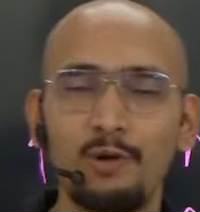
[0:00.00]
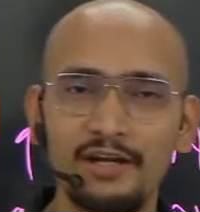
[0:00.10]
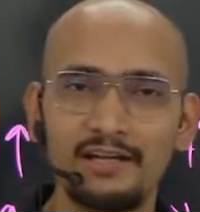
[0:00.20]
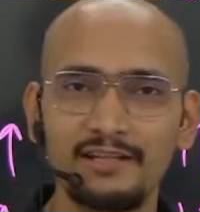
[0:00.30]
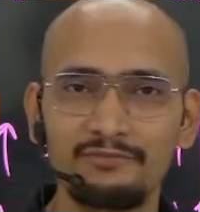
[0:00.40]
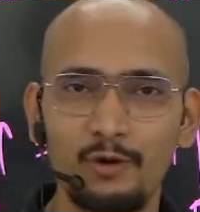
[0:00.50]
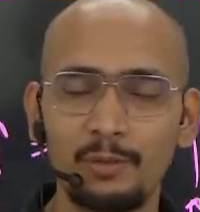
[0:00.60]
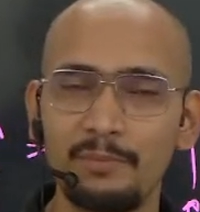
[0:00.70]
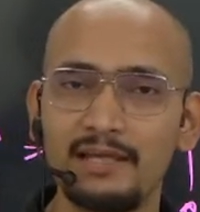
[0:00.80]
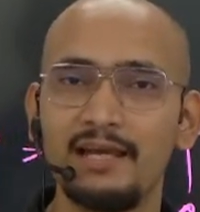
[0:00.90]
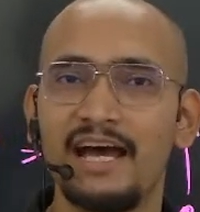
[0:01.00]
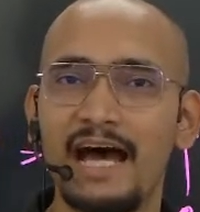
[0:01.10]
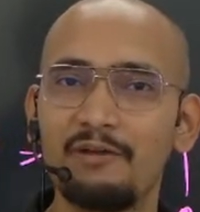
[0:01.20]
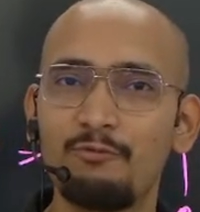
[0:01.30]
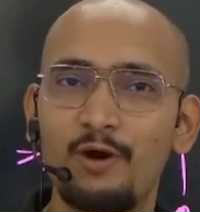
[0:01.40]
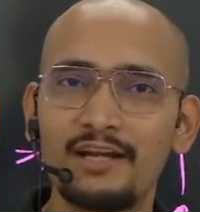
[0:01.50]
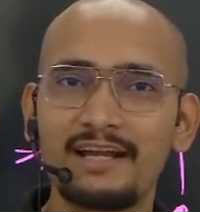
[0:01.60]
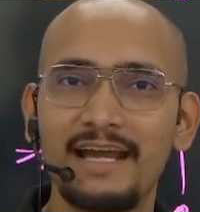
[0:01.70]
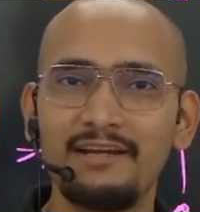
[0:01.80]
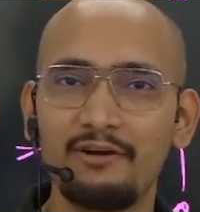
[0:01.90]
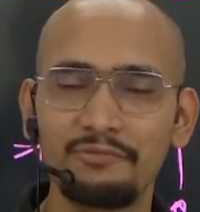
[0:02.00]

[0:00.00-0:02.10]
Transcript: it is forming and what kind of